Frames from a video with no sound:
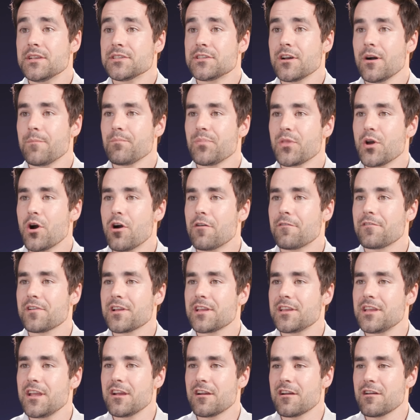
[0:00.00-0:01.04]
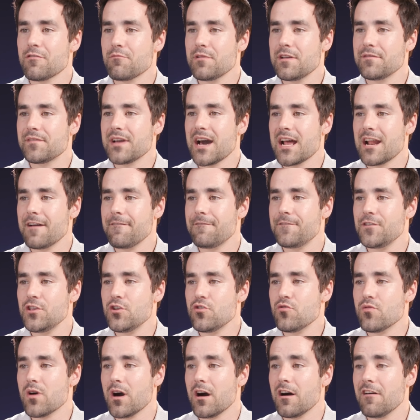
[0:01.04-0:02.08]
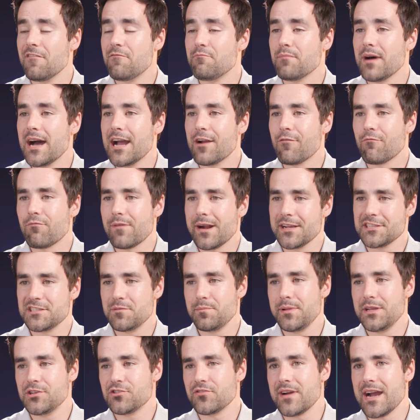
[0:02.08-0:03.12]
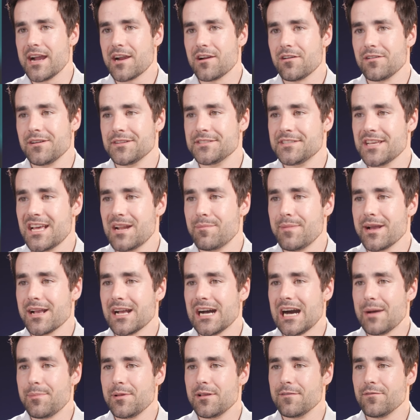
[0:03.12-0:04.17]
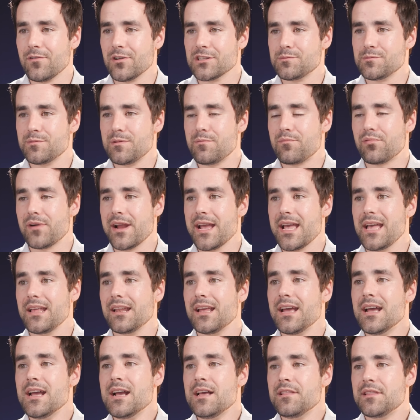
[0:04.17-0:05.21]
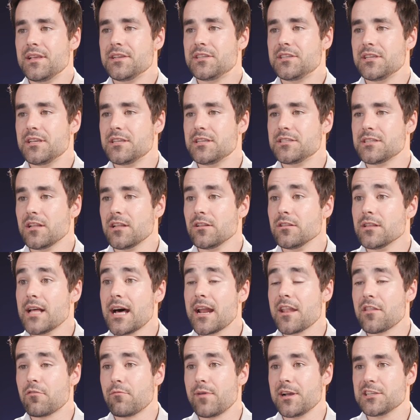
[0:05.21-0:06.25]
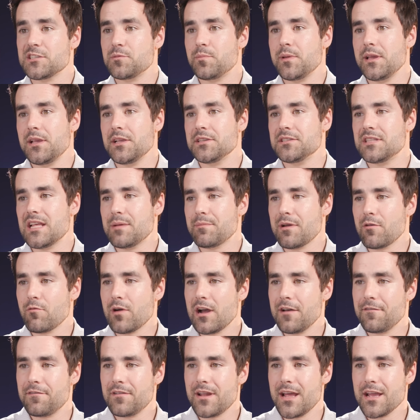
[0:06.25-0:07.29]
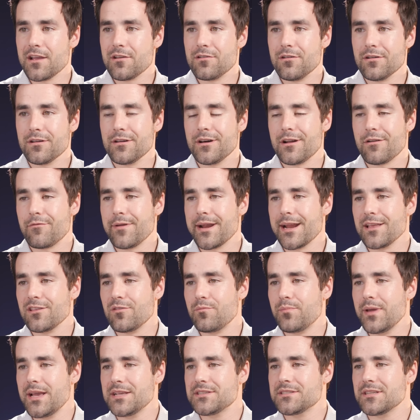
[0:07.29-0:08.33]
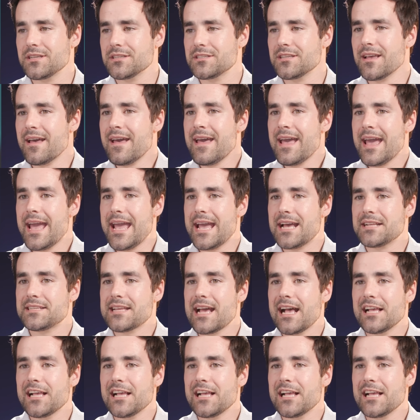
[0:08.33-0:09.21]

So over here, we've got a view of my recipe tracker inside of my copy of Ultimate Brain. This is a lot of the recipes that my wife and I cook on a regular basis. And